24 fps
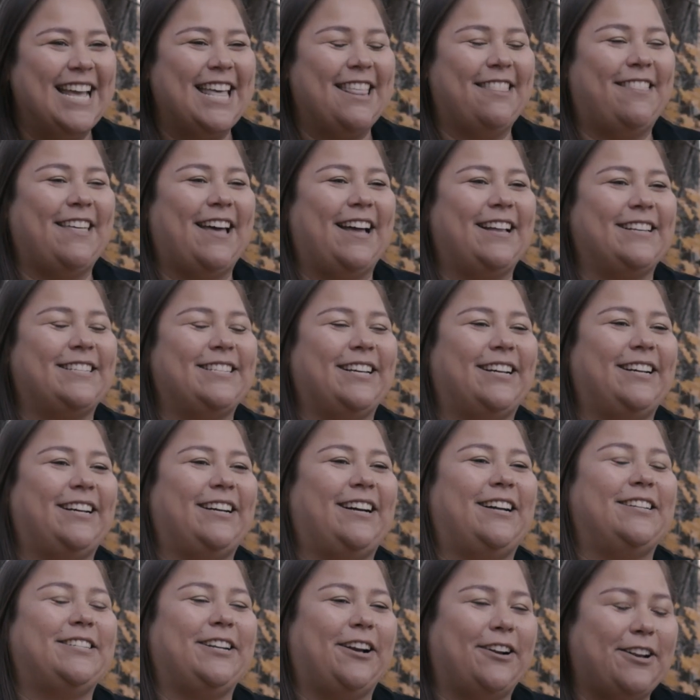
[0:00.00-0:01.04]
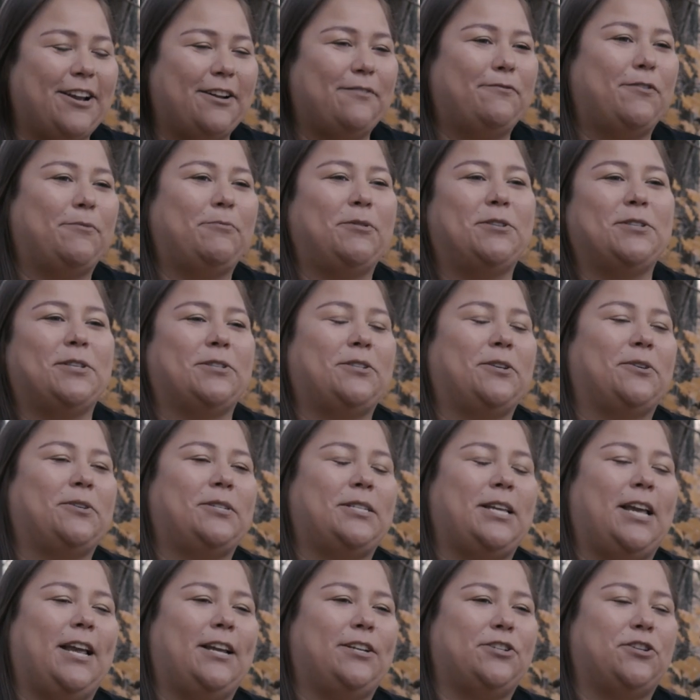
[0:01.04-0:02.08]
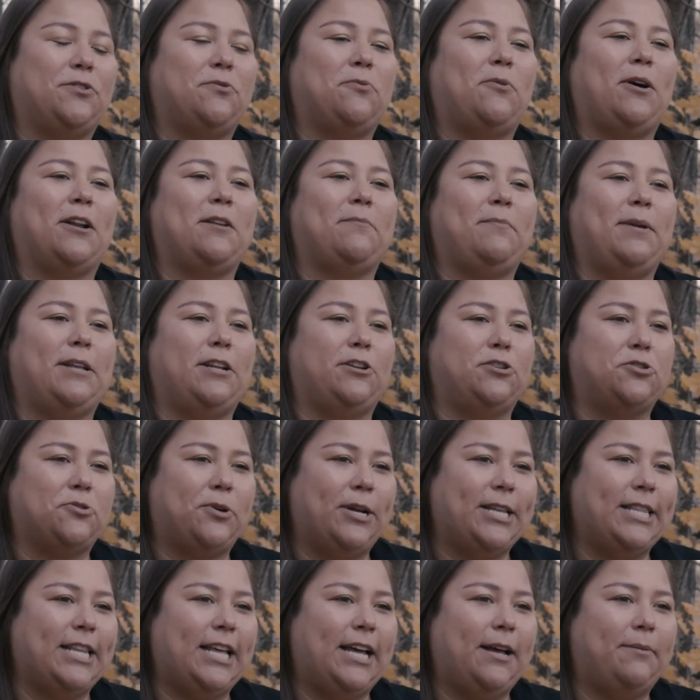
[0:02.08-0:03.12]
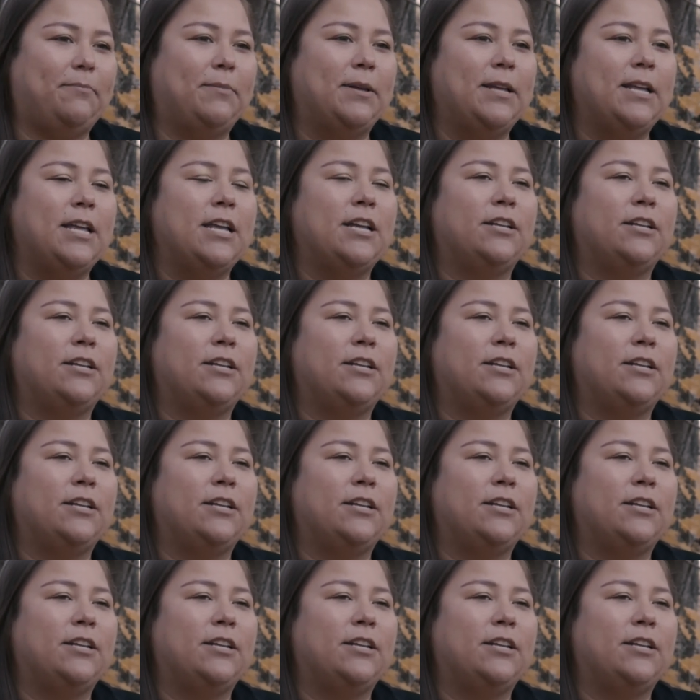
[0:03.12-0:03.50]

that Ontario Native Women's Association wanted me to join them